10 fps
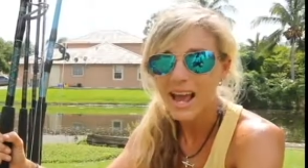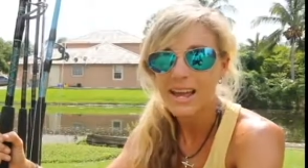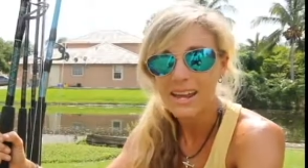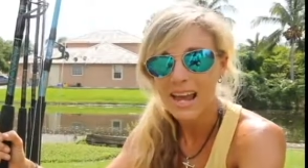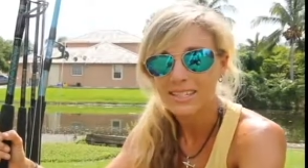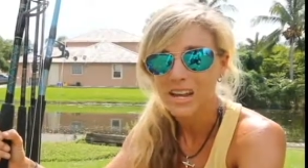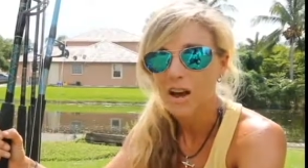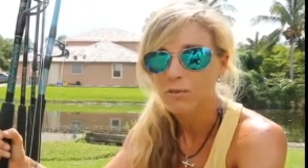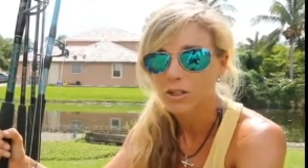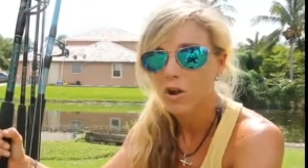it has the
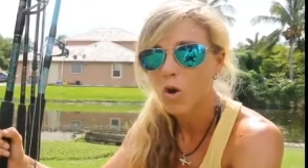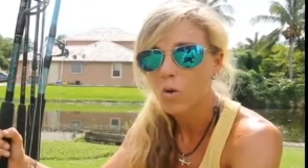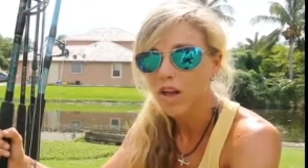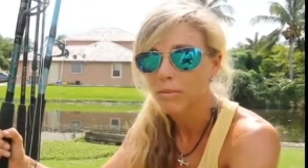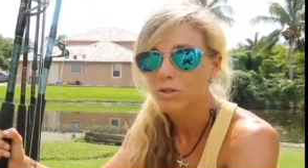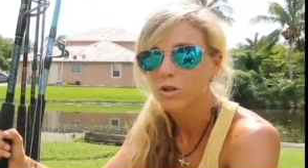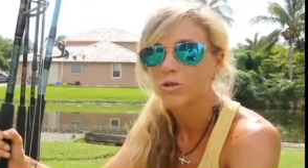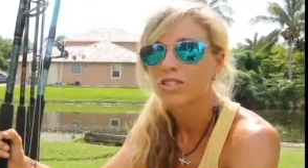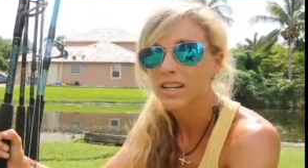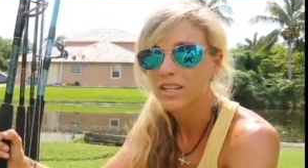option to hold up to
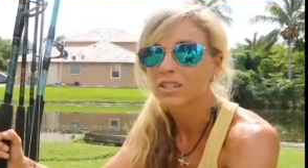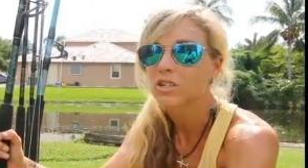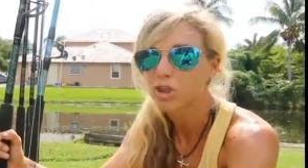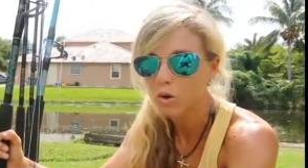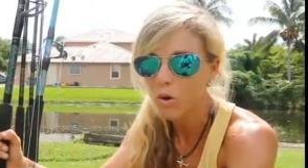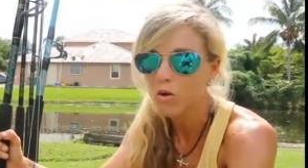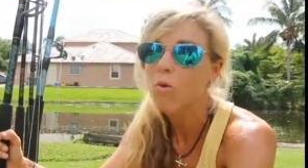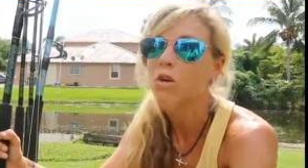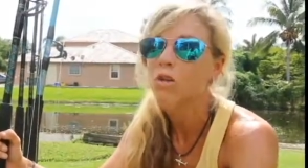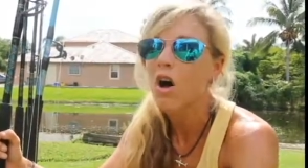6 short
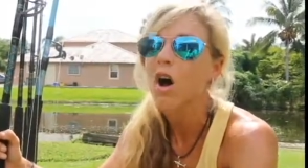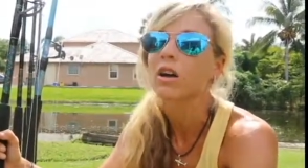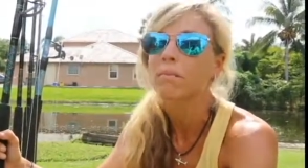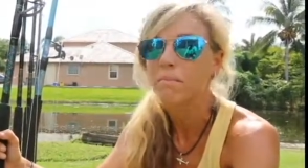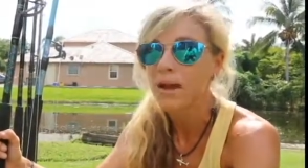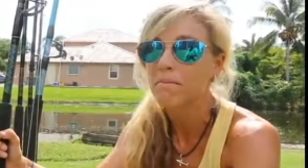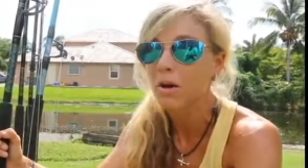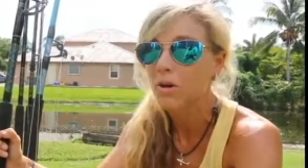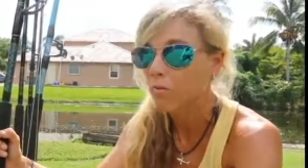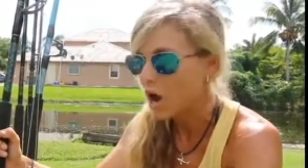or long bent
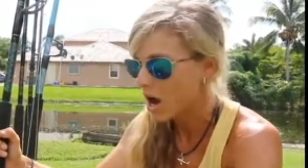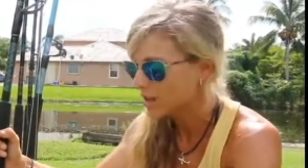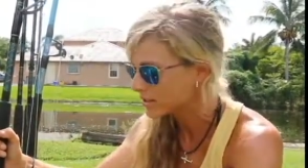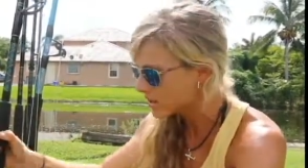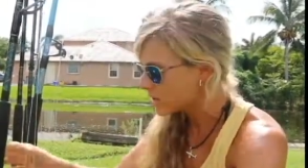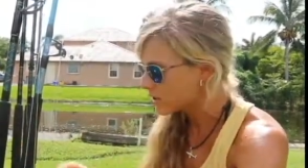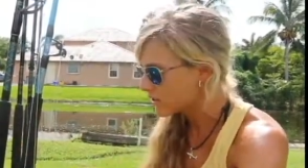butt rods. You